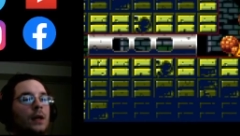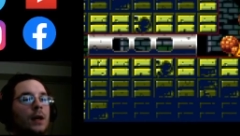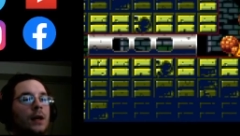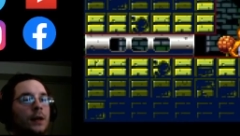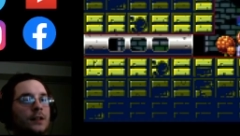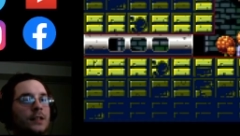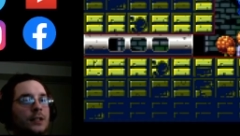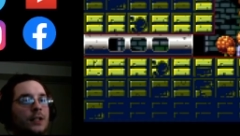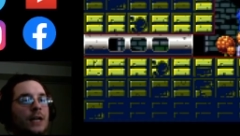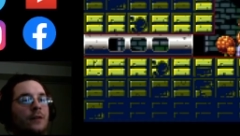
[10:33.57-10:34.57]
This is
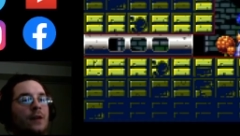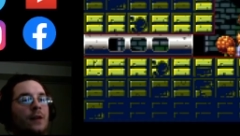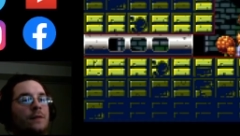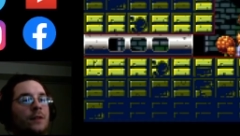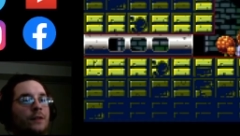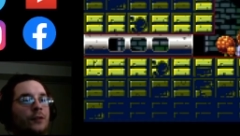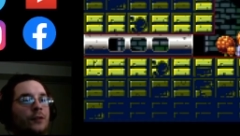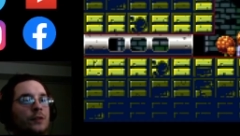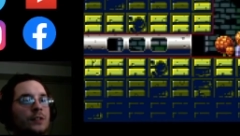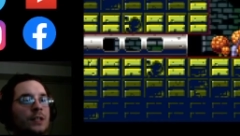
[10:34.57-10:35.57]
actually kind of a
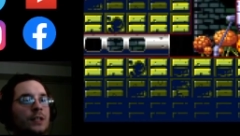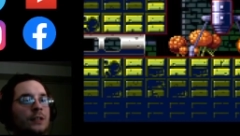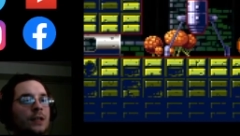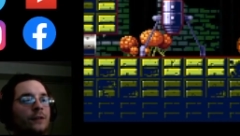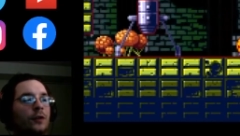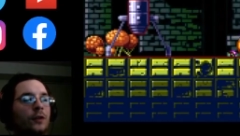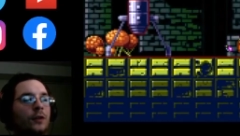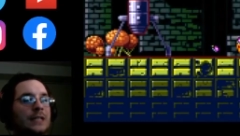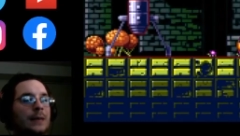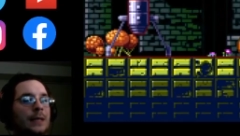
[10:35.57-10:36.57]
confusing scene. For the
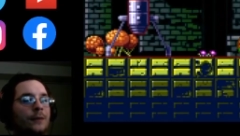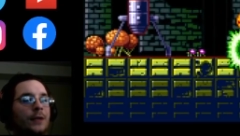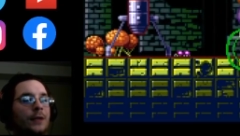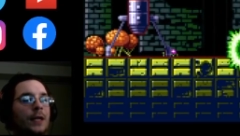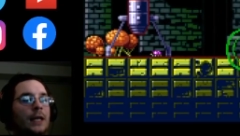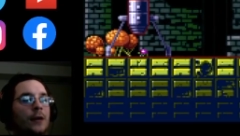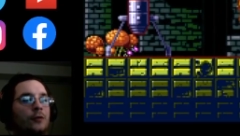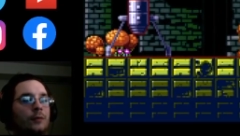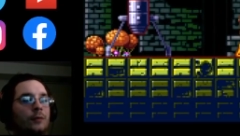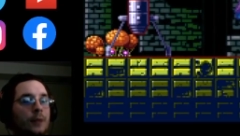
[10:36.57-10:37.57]
longest time, I kept forgetting how
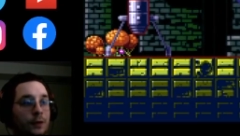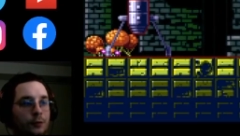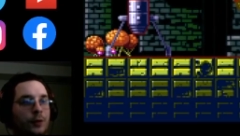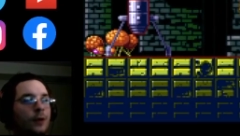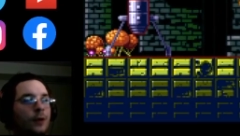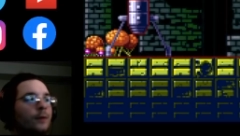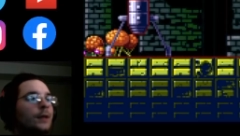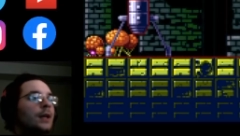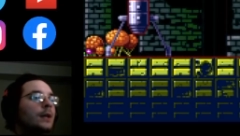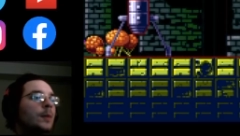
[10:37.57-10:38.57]
you get through here.
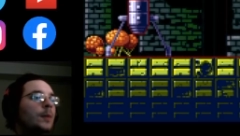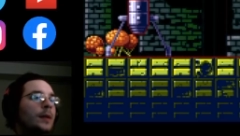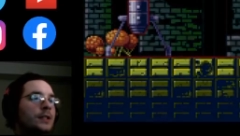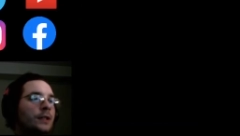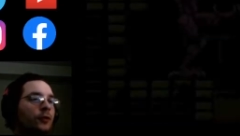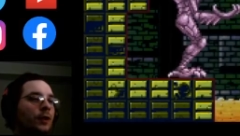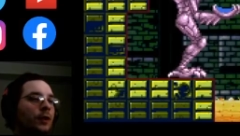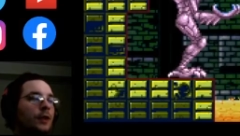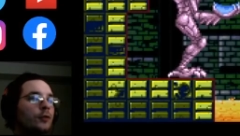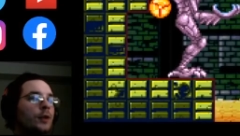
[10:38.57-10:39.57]
But basically, if you try to
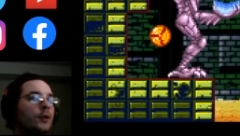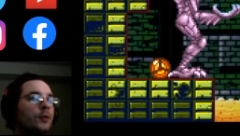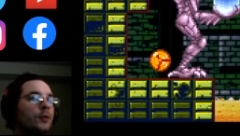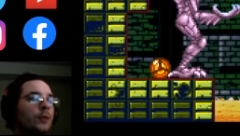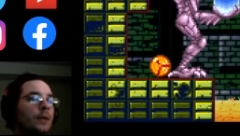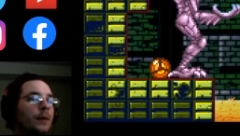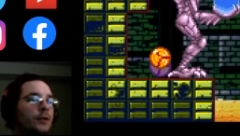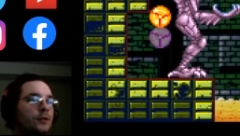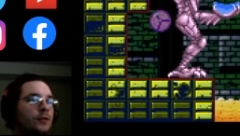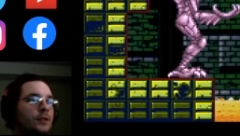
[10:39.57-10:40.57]
get through here, you're blocked by
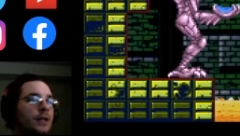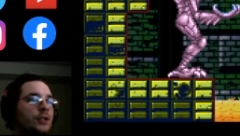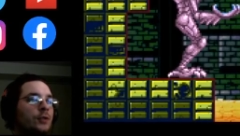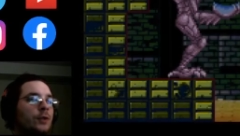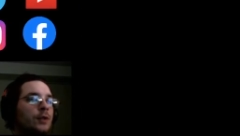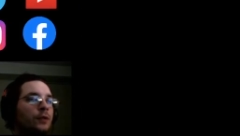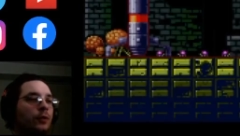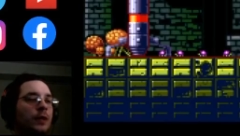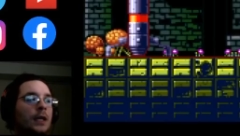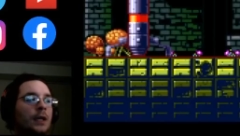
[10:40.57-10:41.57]
the statue, and you
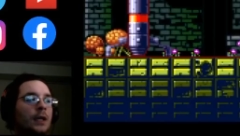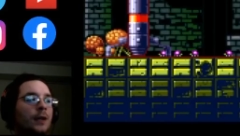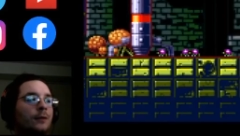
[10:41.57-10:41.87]
really can't get out.